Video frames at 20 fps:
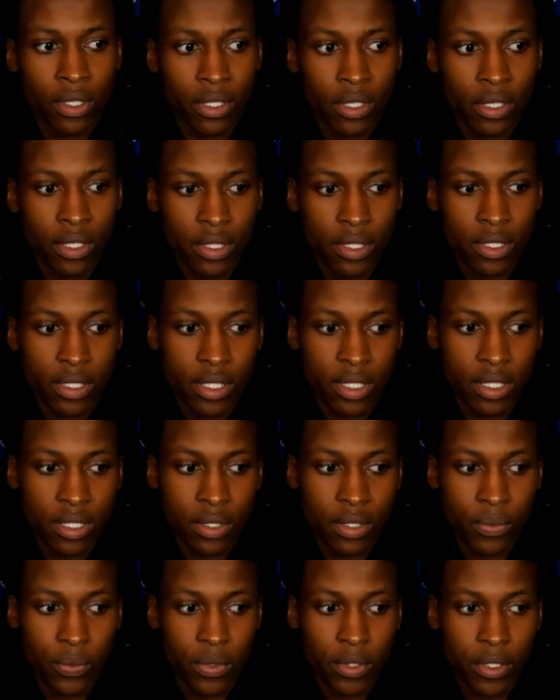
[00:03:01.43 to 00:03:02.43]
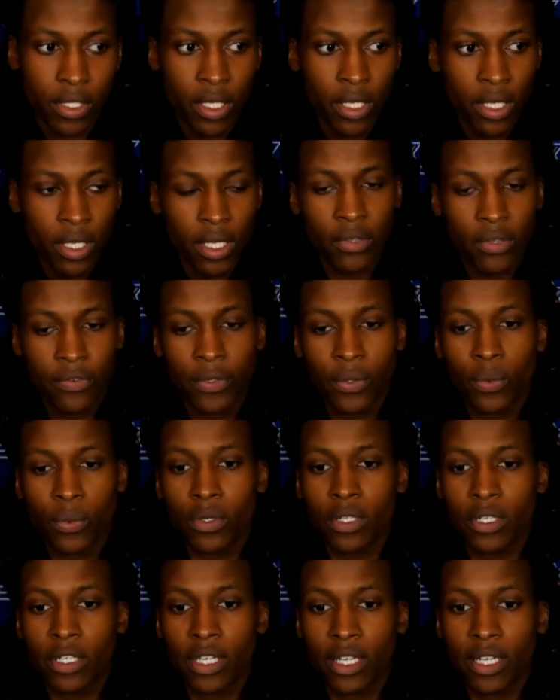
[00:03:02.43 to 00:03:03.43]
in the season, we if you want
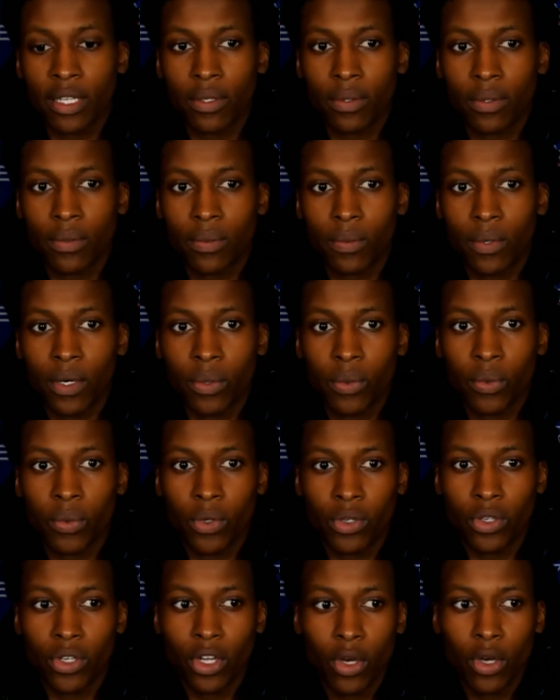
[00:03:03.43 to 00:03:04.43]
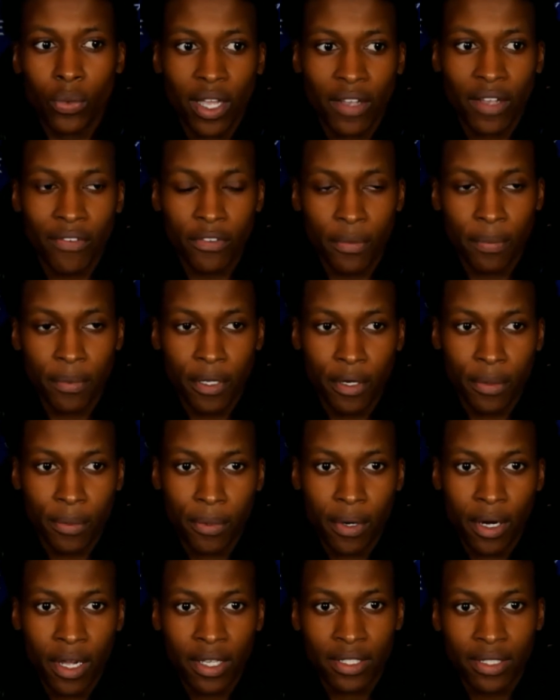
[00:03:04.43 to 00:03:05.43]
to get where we want to go, we have to pay the
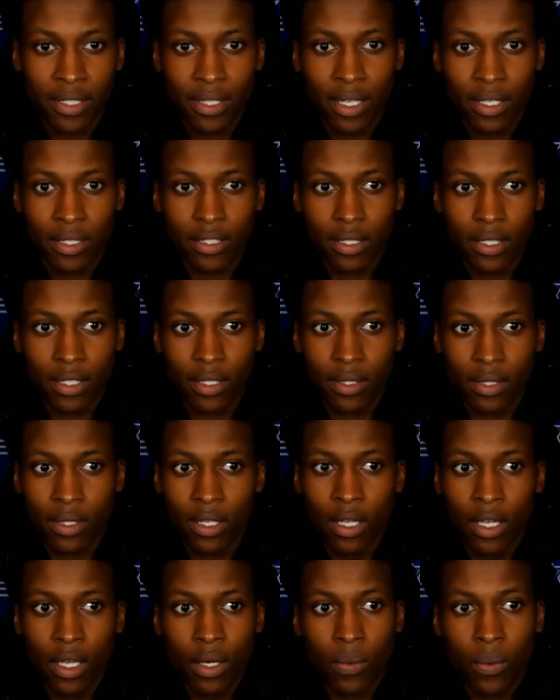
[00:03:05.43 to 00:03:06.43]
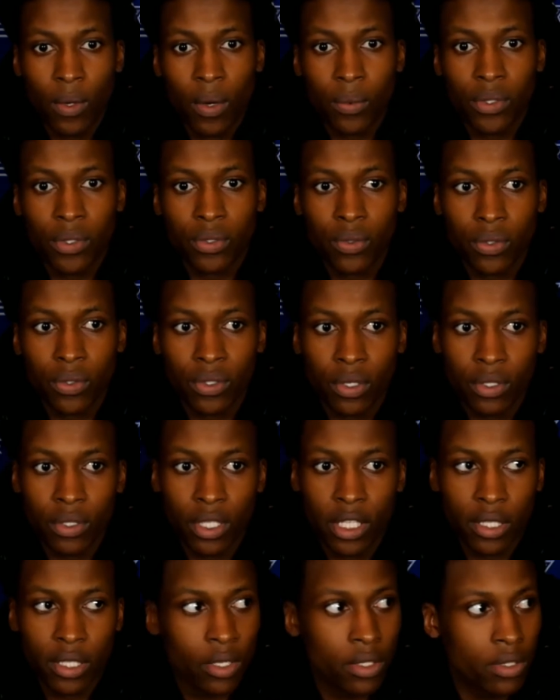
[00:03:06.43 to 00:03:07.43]
price, and that's um, what we're doing on
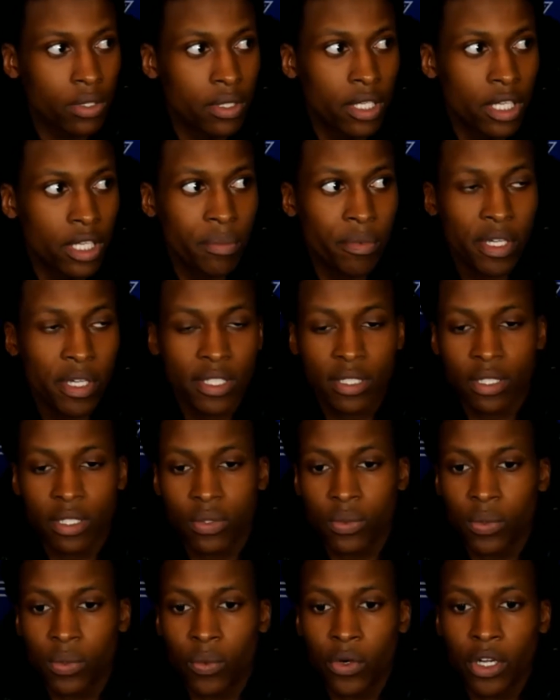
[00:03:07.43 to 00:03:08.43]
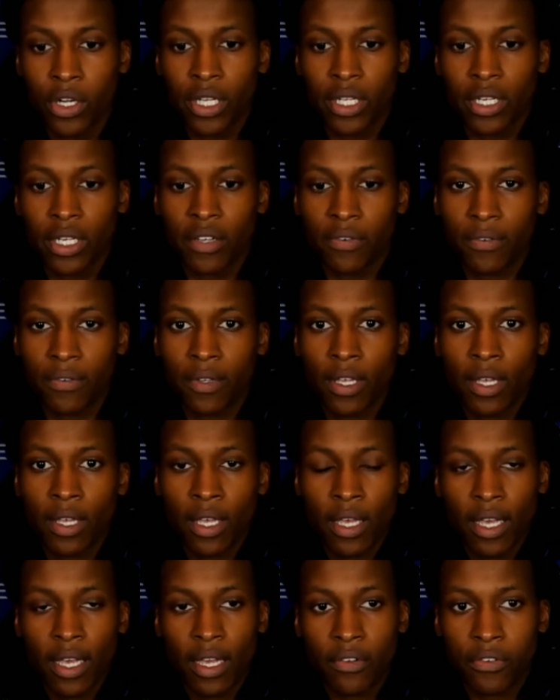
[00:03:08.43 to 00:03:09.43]
the on the daily basis. We're working
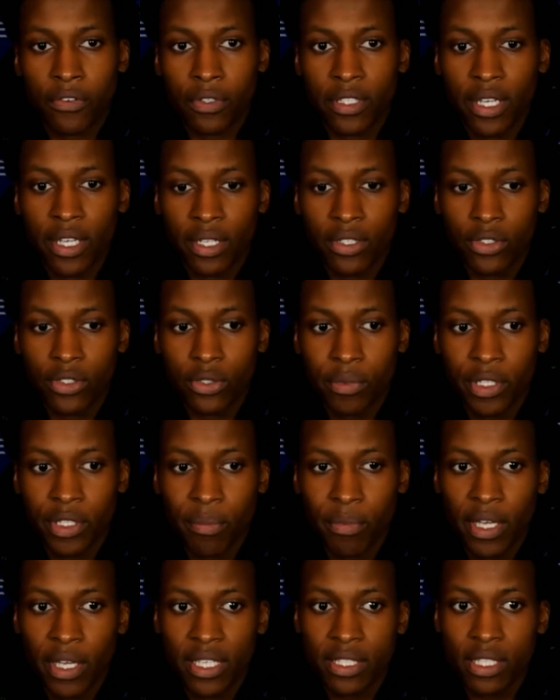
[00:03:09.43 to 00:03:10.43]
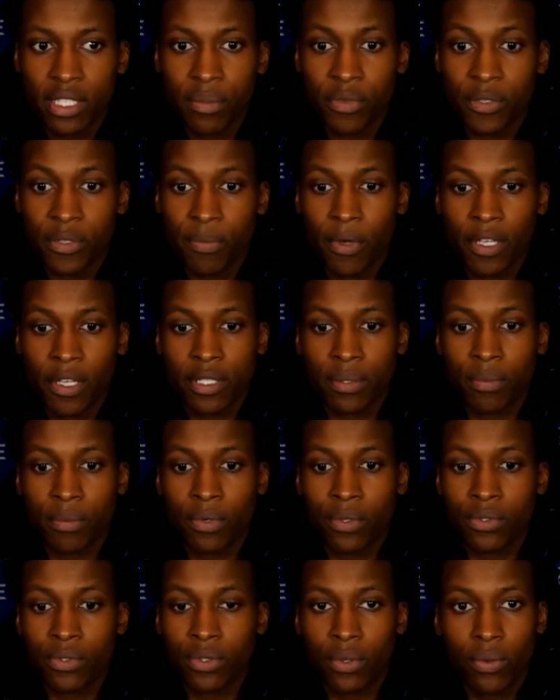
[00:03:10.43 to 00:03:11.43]
every day to be the best team as possible
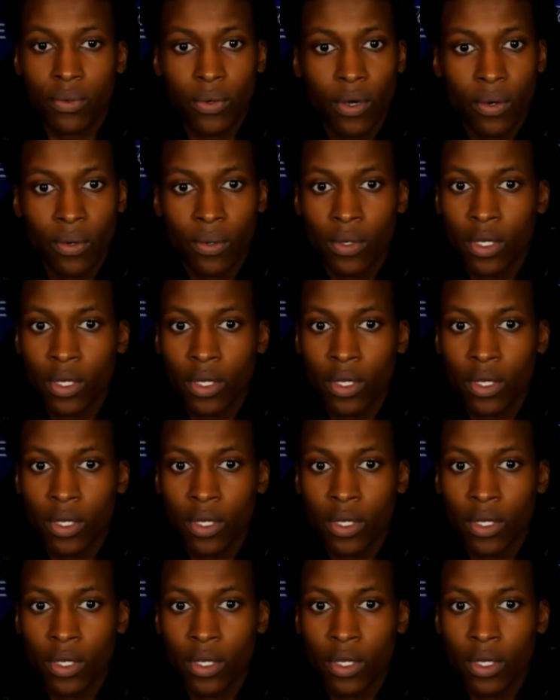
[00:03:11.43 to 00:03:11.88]
to grow,